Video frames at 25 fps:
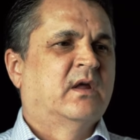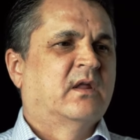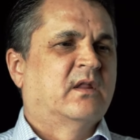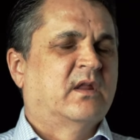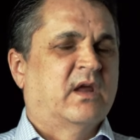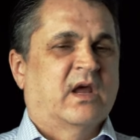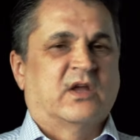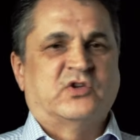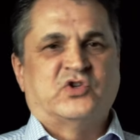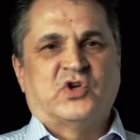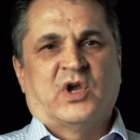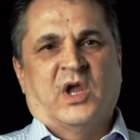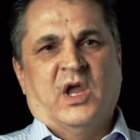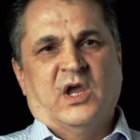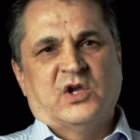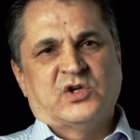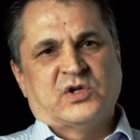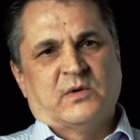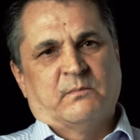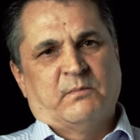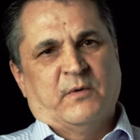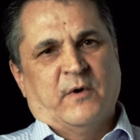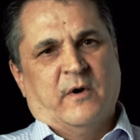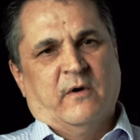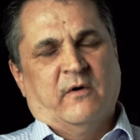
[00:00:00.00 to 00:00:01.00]
The
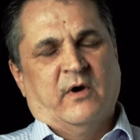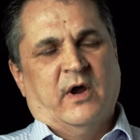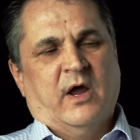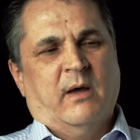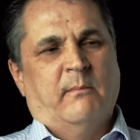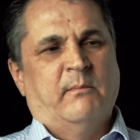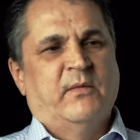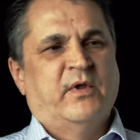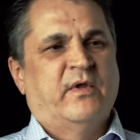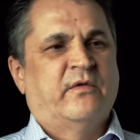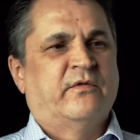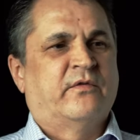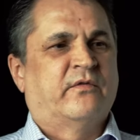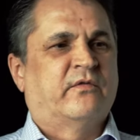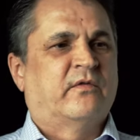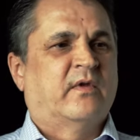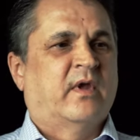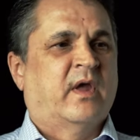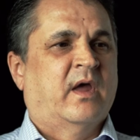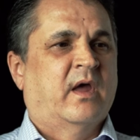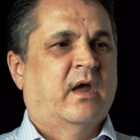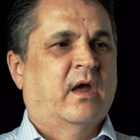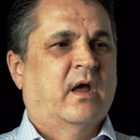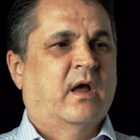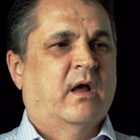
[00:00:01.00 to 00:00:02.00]
education program is
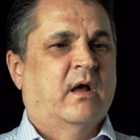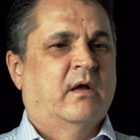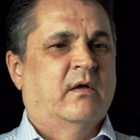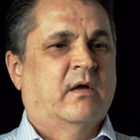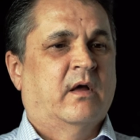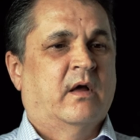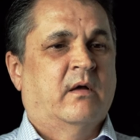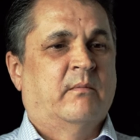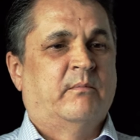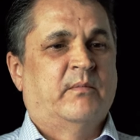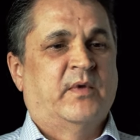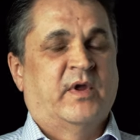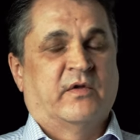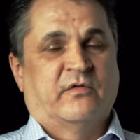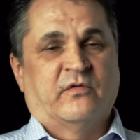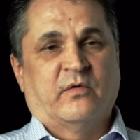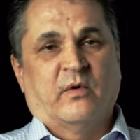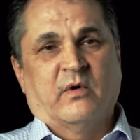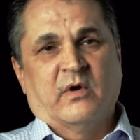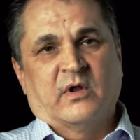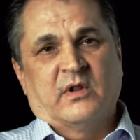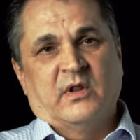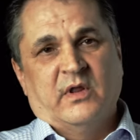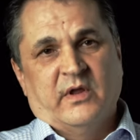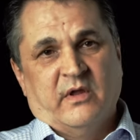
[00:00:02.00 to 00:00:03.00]
uh, uh,
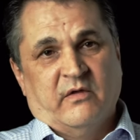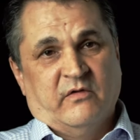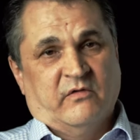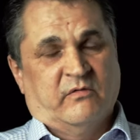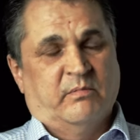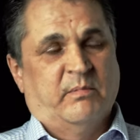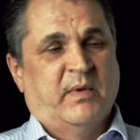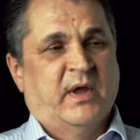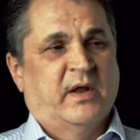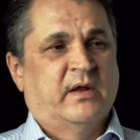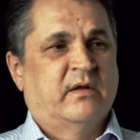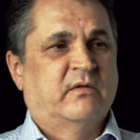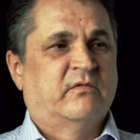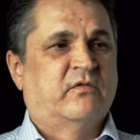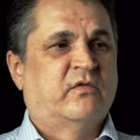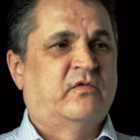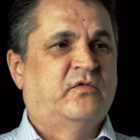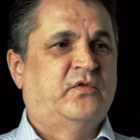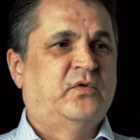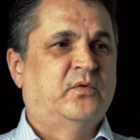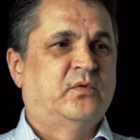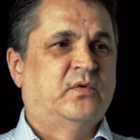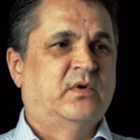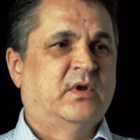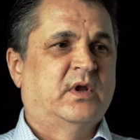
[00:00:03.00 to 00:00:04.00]
historically has been
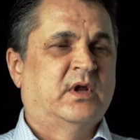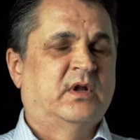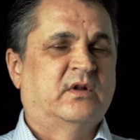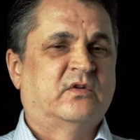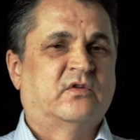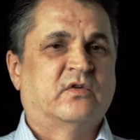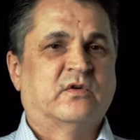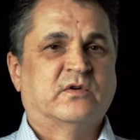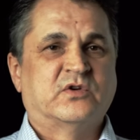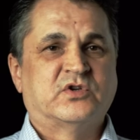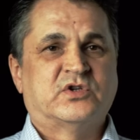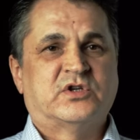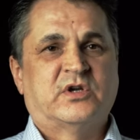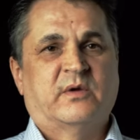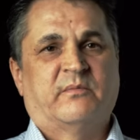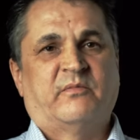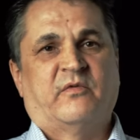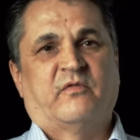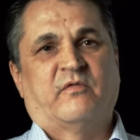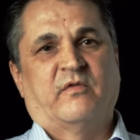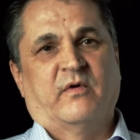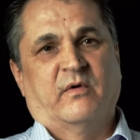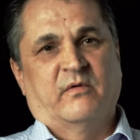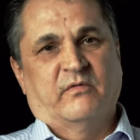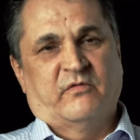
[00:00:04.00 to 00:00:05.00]
student internships
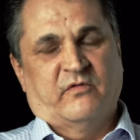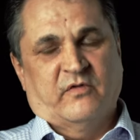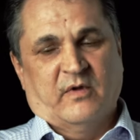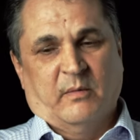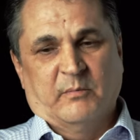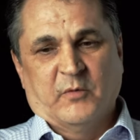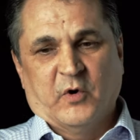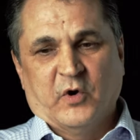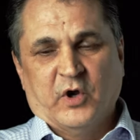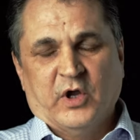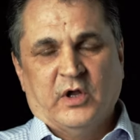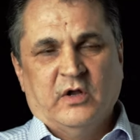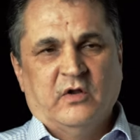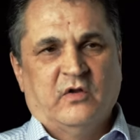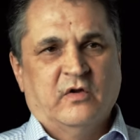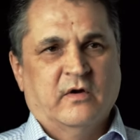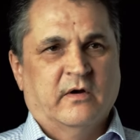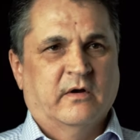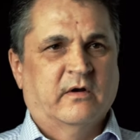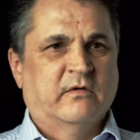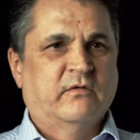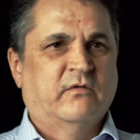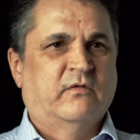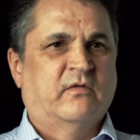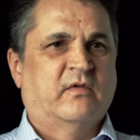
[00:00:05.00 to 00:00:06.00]
for summer
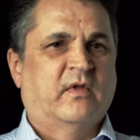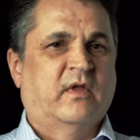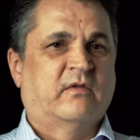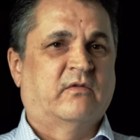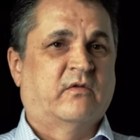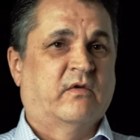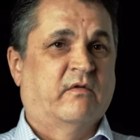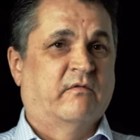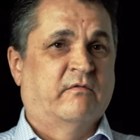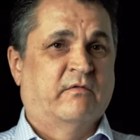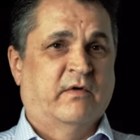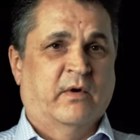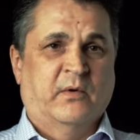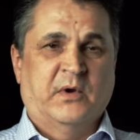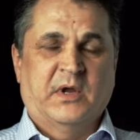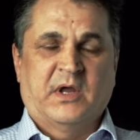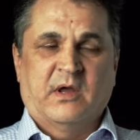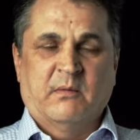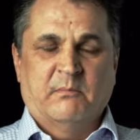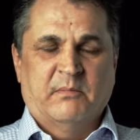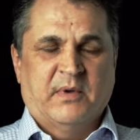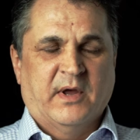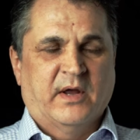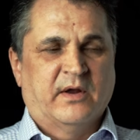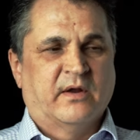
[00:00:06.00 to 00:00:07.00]
interns. That's a very
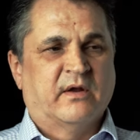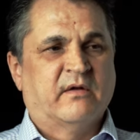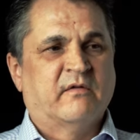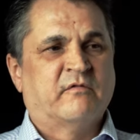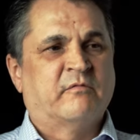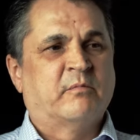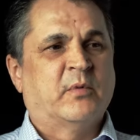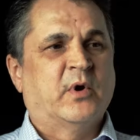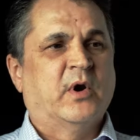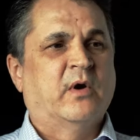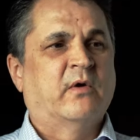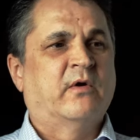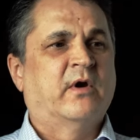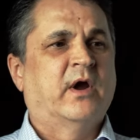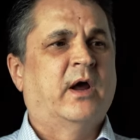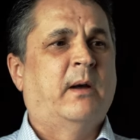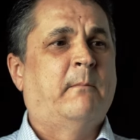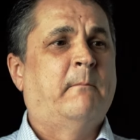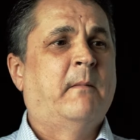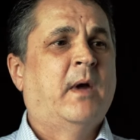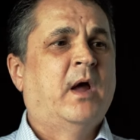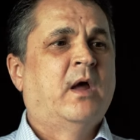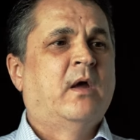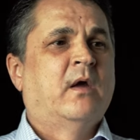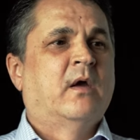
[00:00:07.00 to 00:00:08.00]
competitive program.